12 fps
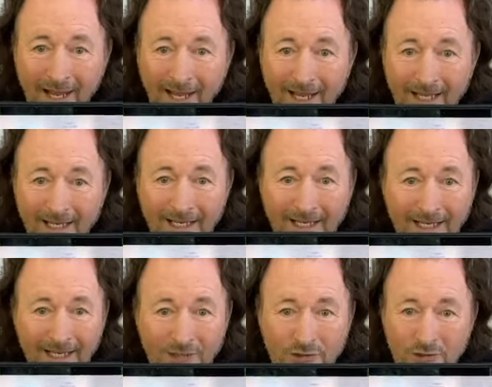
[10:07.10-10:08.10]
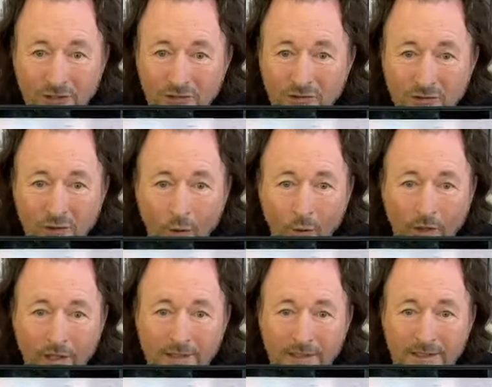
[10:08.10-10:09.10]
And he's just
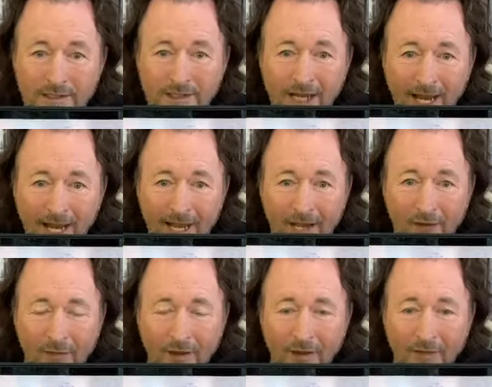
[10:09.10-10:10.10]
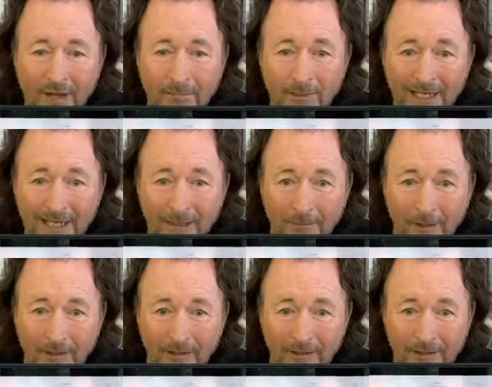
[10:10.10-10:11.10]
going to town on that peanut
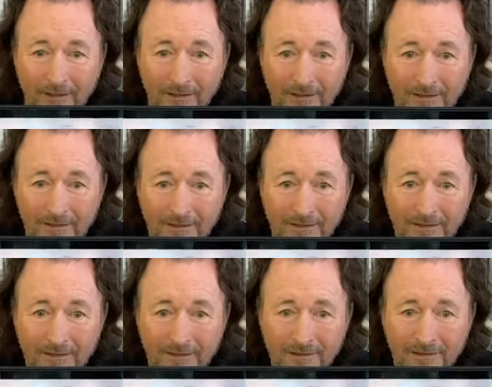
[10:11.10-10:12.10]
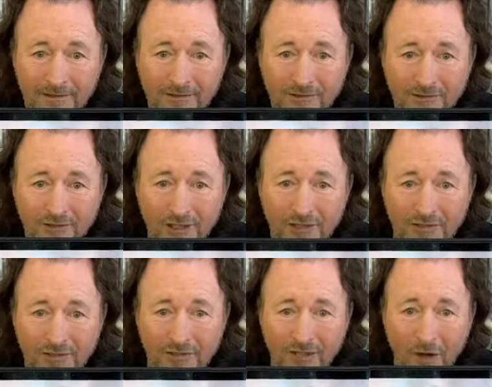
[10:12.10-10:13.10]
butter.
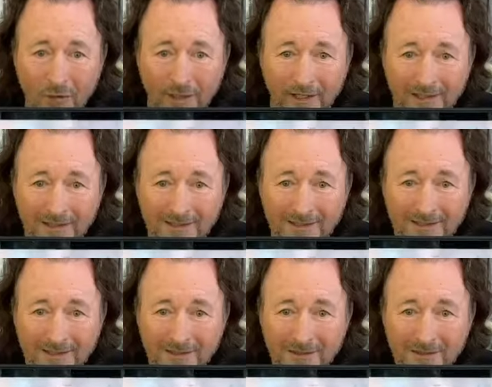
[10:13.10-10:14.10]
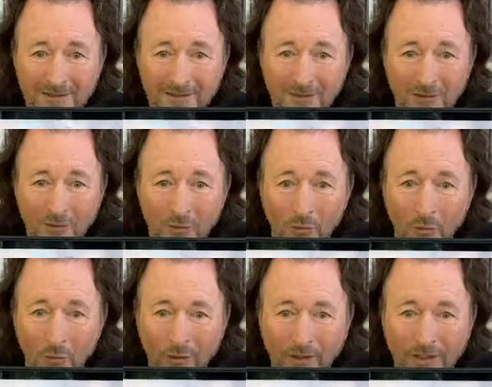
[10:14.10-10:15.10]
Just going.
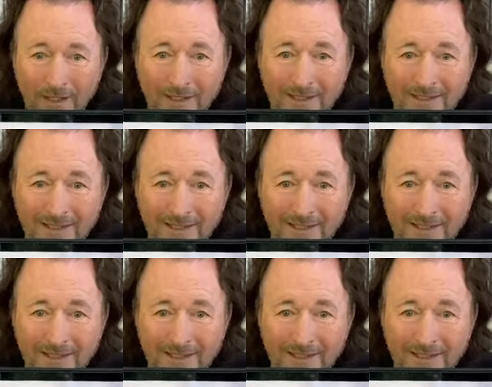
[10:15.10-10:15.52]
Working it.